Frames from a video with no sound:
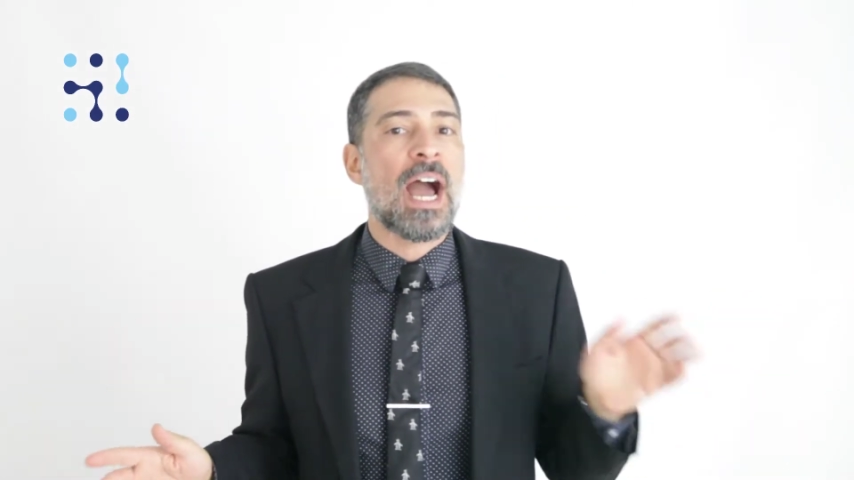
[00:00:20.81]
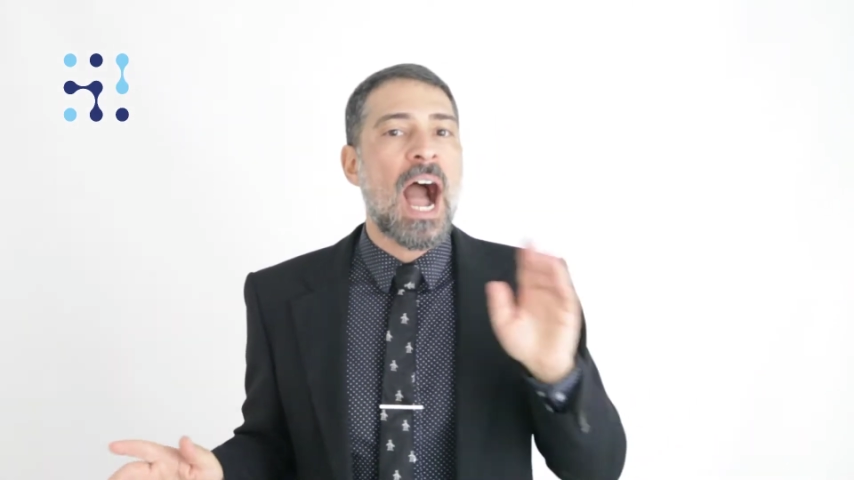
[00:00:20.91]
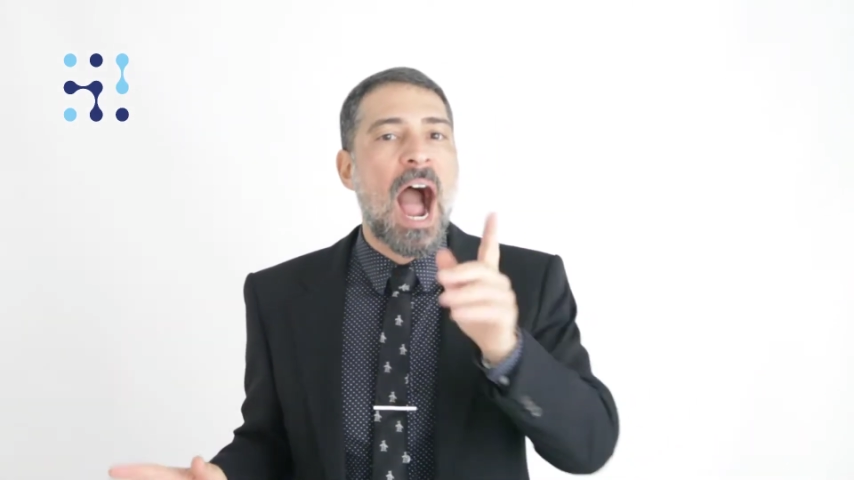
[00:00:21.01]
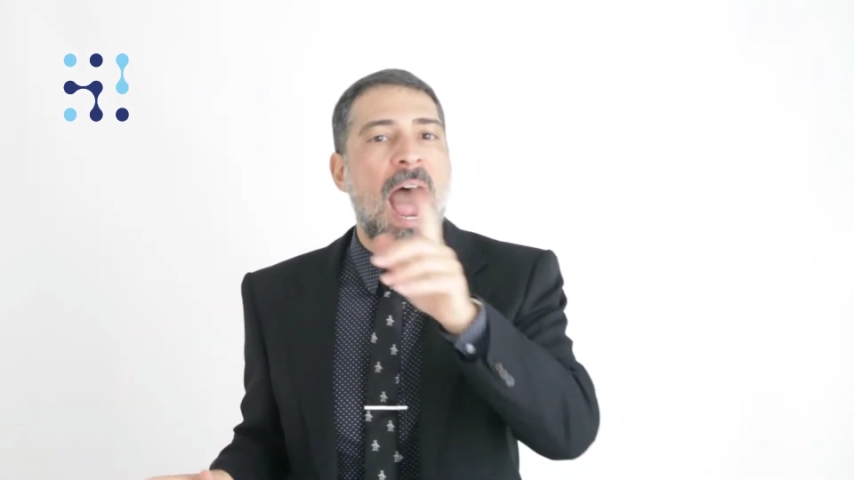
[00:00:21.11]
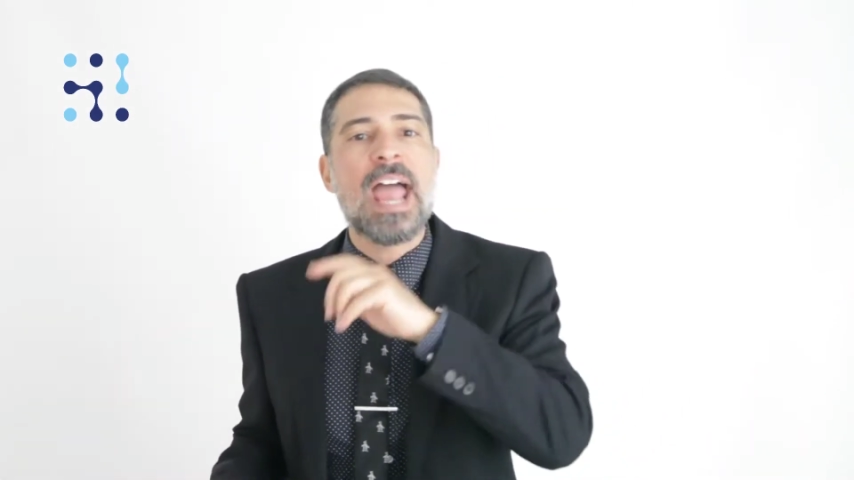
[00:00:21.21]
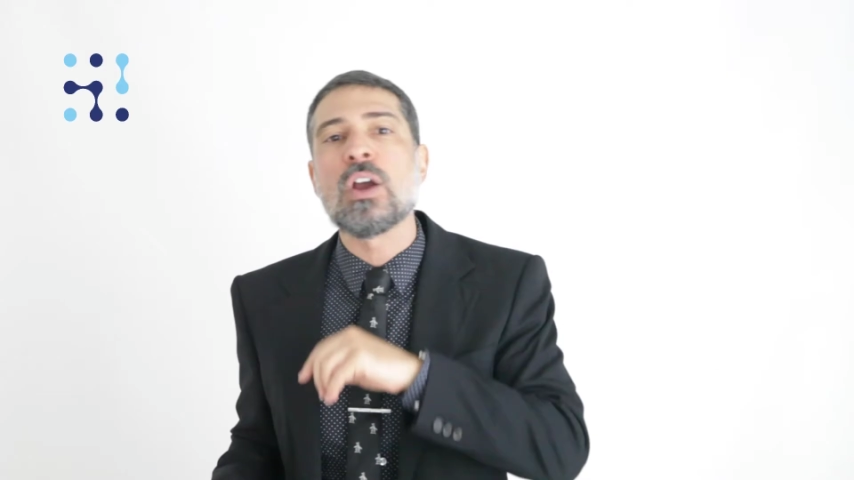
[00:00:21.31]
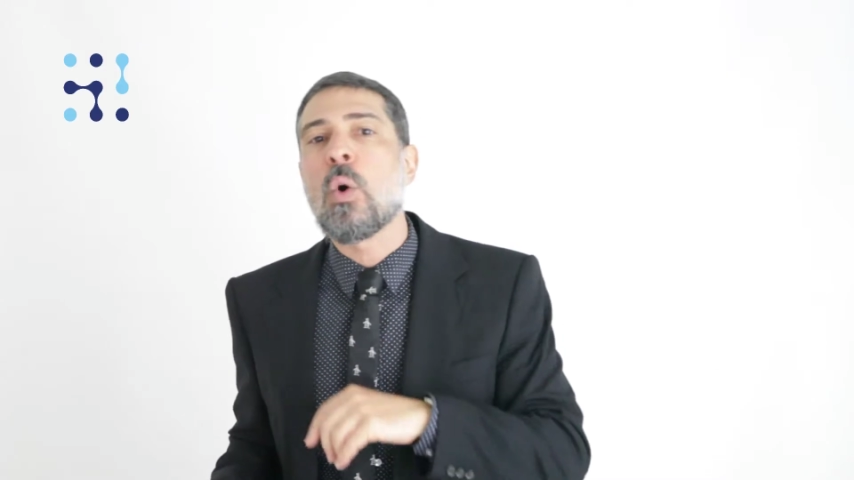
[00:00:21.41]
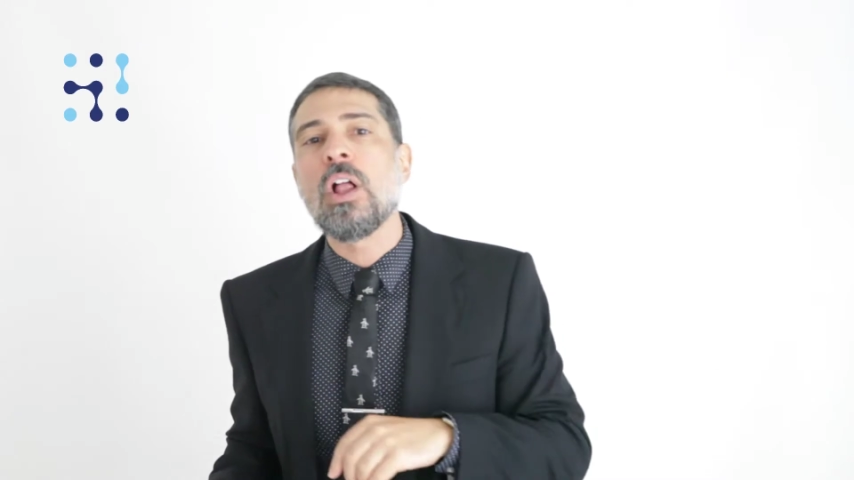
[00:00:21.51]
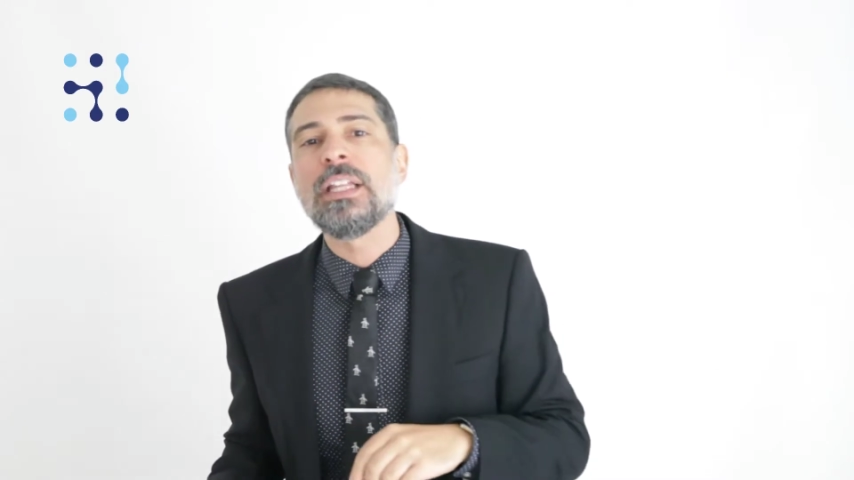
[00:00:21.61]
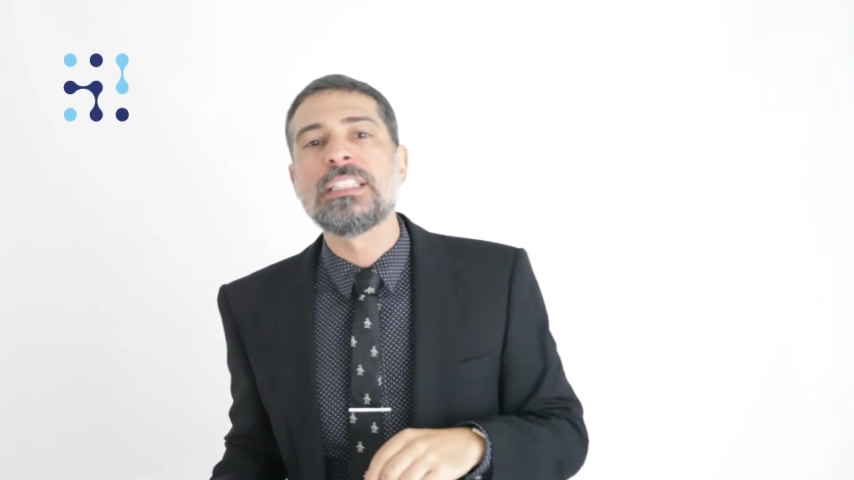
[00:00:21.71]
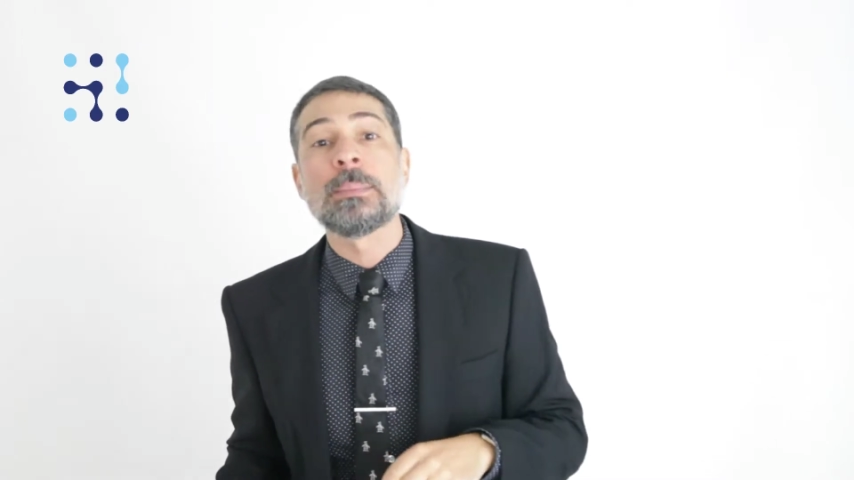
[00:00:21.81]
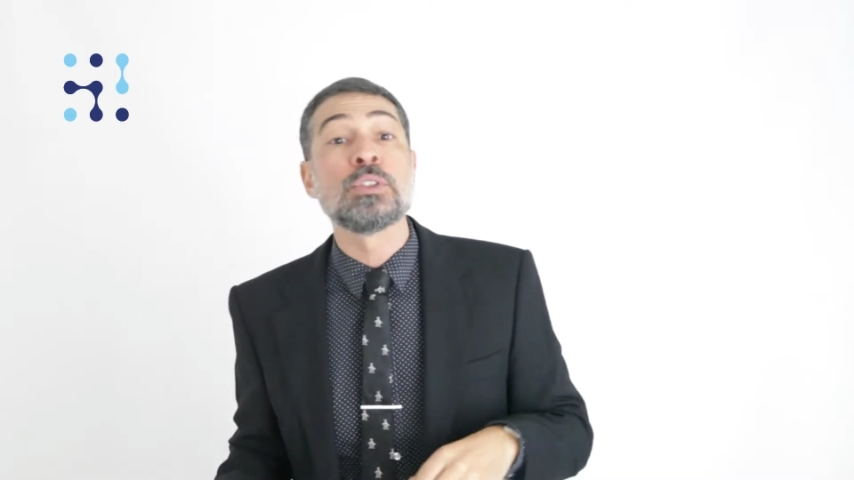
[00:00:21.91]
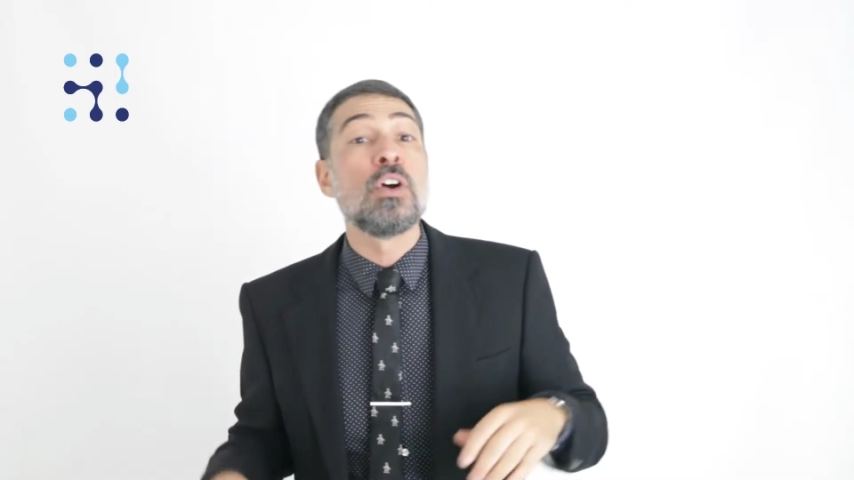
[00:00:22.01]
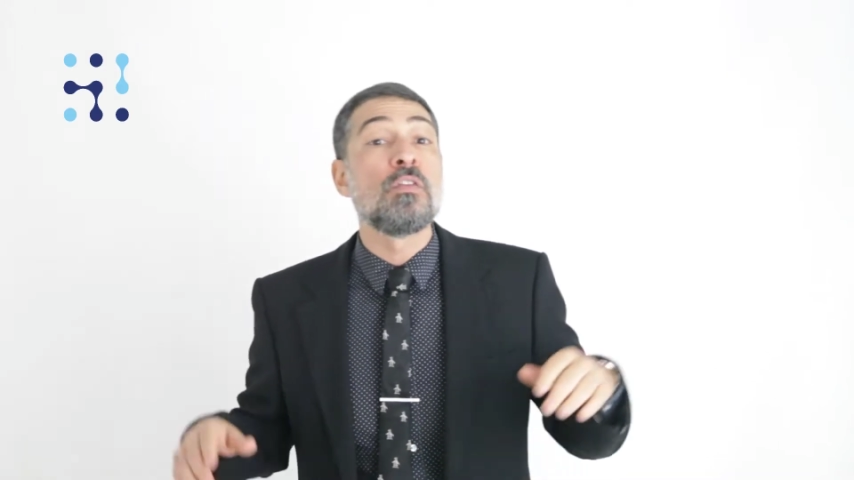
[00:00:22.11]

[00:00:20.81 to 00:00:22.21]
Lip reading: high-quality tips